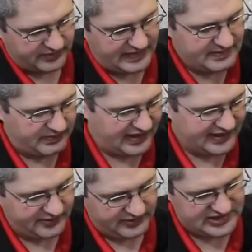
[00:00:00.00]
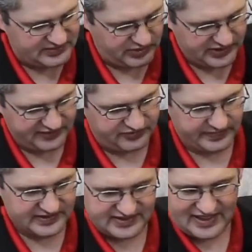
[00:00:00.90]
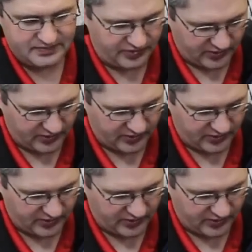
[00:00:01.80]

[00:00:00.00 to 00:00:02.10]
our main body that we just put in from the side